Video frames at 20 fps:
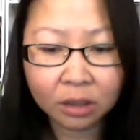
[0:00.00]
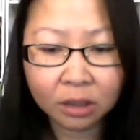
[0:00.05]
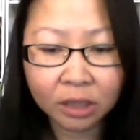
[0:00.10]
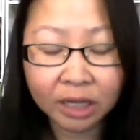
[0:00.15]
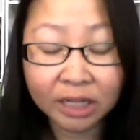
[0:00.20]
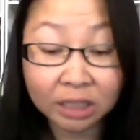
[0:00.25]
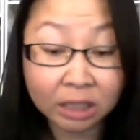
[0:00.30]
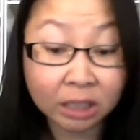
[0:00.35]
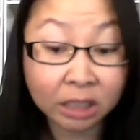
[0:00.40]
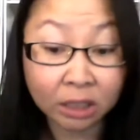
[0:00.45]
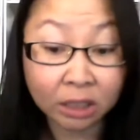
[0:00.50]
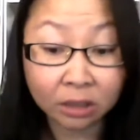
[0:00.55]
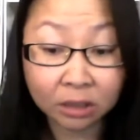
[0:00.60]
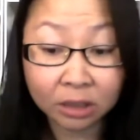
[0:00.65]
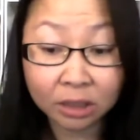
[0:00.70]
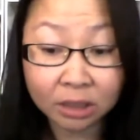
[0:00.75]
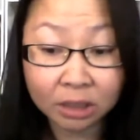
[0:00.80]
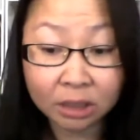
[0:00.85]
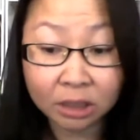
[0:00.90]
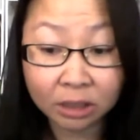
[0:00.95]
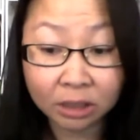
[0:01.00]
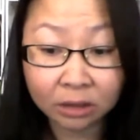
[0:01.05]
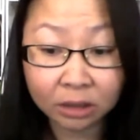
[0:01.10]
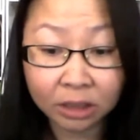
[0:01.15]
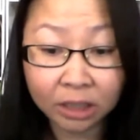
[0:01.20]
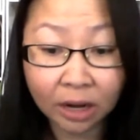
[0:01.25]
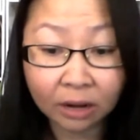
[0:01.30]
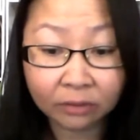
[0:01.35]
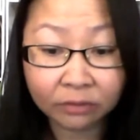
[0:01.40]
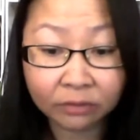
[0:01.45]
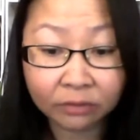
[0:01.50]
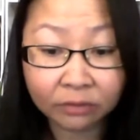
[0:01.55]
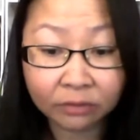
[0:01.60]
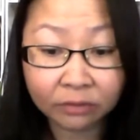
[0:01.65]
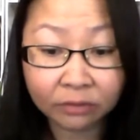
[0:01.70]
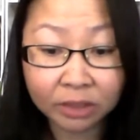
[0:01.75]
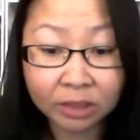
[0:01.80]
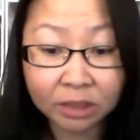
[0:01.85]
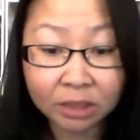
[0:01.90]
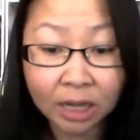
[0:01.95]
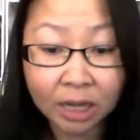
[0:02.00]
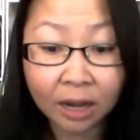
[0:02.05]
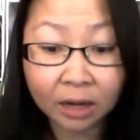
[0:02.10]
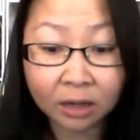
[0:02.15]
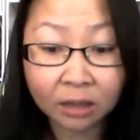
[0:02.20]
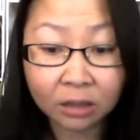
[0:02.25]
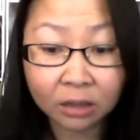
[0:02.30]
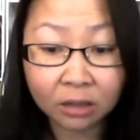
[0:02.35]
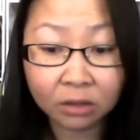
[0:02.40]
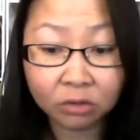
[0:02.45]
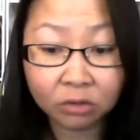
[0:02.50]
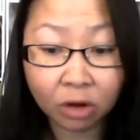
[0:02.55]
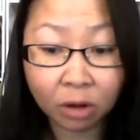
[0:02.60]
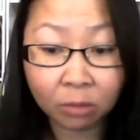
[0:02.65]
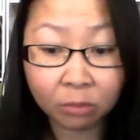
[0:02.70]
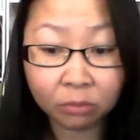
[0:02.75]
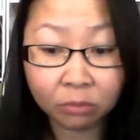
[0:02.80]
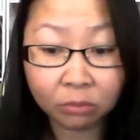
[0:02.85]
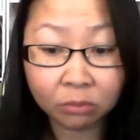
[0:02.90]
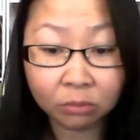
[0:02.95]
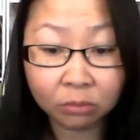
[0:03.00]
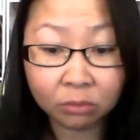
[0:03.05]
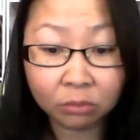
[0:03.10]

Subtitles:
it's clearly obvious that Trump